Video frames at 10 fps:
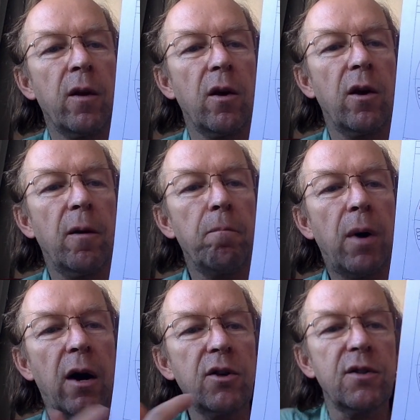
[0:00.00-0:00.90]

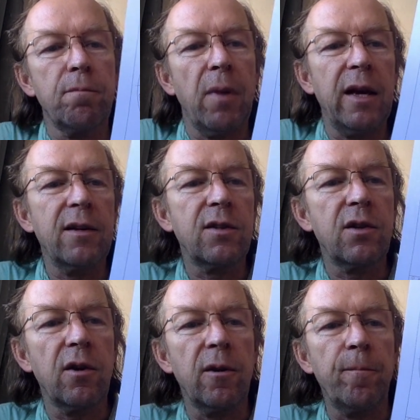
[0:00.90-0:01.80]
Mars makes
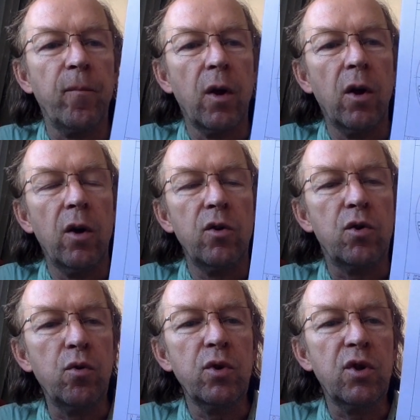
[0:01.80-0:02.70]

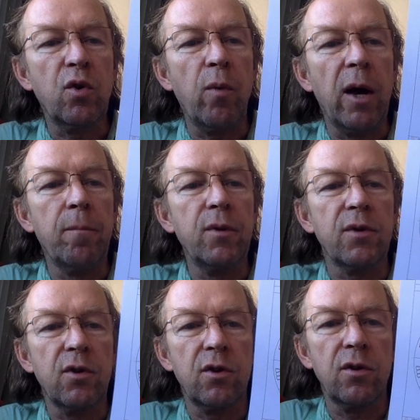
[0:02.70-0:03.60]
2 square
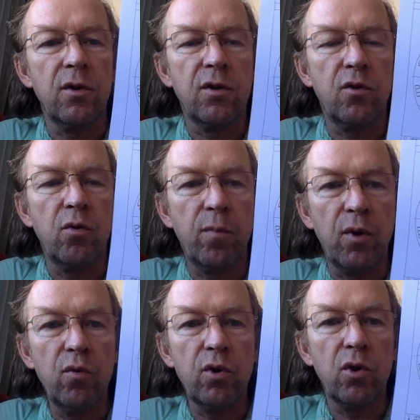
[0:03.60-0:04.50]
positions to
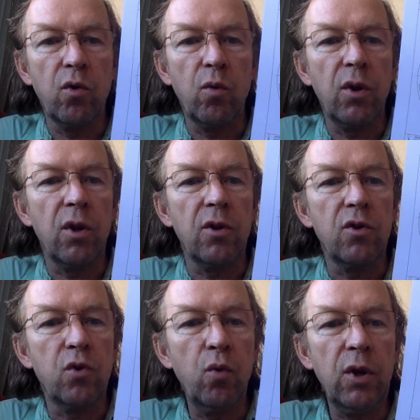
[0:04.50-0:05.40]
Pluto within
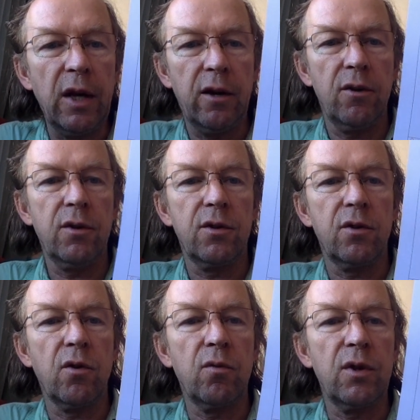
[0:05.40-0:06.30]
2 years,
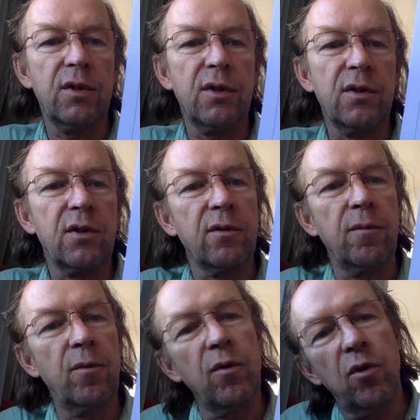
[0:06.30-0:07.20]
so this is
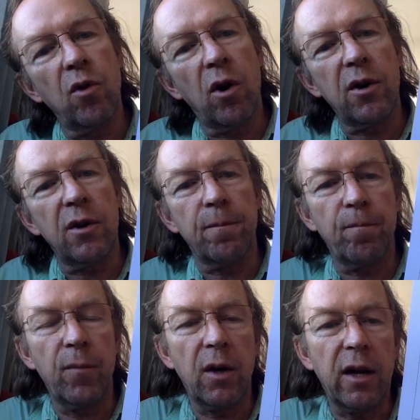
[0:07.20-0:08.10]
not
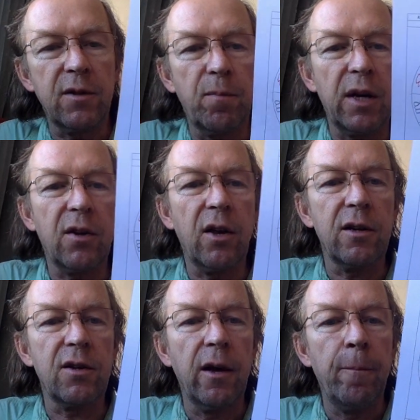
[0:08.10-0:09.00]
an aspect that